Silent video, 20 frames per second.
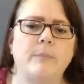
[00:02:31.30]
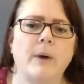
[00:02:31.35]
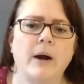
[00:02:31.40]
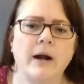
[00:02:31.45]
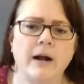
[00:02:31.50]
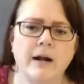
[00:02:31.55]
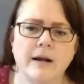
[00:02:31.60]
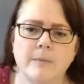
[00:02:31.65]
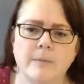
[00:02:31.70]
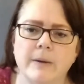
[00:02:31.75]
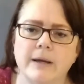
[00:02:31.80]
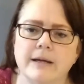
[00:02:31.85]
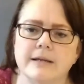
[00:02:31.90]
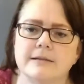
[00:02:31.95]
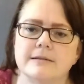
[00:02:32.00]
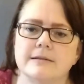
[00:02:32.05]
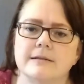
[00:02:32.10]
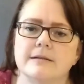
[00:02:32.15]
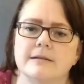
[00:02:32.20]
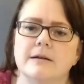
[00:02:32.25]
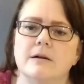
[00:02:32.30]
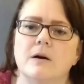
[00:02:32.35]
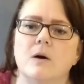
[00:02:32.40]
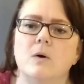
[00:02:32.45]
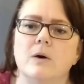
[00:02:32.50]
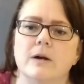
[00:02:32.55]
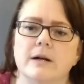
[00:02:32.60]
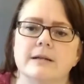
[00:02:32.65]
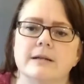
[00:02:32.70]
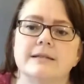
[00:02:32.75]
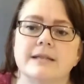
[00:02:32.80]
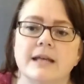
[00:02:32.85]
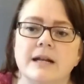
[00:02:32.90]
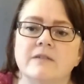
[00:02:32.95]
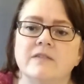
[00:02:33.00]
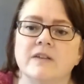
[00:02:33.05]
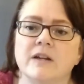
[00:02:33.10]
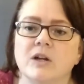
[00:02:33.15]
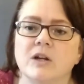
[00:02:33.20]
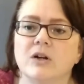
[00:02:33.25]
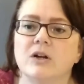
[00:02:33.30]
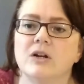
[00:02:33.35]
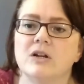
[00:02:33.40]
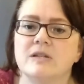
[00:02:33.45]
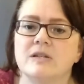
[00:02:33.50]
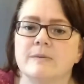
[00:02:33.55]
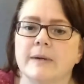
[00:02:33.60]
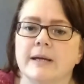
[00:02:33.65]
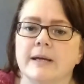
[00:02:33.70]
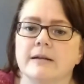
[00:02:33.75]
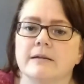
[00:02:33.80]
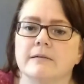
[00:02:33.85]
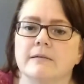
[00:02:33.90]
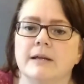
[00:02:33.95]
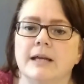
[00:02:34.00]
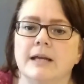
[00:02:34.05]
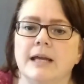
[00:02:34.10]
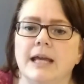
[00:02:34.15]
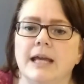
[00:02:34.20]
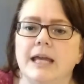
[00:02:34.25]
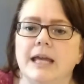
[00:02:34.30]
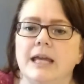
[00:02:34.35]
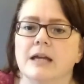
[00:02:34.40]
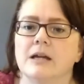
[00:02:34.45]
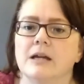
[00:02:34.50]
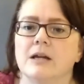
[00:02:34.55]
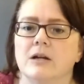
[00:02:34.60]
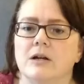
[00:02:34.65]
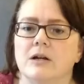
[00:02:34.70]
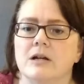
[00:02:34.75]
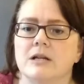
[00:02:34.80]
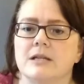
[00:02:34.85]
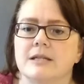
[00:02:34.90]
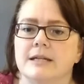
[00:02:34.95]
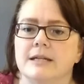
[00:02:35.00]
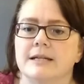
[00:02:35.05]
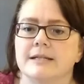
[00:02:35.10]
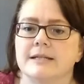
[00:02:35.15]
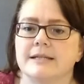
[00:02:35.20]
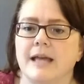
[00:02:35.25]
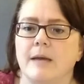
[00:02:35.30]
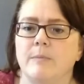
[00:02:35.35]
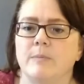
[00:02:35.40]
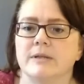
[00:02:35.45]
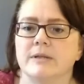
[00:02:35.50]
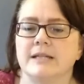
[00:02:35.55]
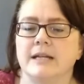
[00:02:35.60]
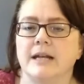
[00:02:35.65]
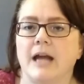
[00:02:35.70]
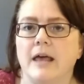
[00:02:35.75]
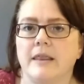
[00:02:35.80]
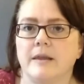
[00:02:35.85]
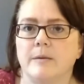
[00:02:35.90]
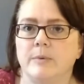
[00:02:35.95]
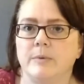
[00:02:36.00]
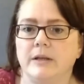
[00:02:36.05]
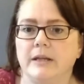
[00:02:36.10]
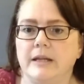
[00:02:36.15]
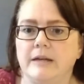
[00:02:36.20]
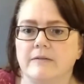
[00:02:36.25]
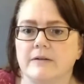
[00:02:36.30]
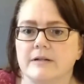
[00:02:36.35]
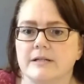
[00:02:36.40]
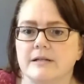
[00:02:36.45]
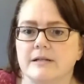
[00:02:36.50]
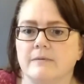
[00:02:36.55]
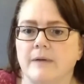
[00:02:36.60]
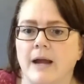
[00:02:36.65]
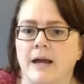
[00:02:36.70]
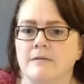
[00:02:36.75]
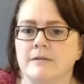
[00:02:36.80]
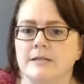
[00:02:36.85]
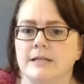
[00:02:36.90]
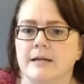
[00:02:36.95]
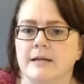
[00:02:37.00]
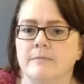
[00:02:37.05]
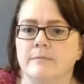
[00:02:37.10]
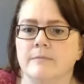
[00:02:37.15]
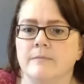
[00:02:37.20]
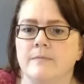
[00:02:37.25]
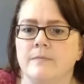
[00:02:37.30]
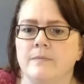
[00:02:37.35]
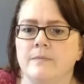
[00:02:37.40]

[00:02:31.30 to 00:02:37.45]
Barnabas, or son of encouragement. He encouraged the disciples and other believers around him.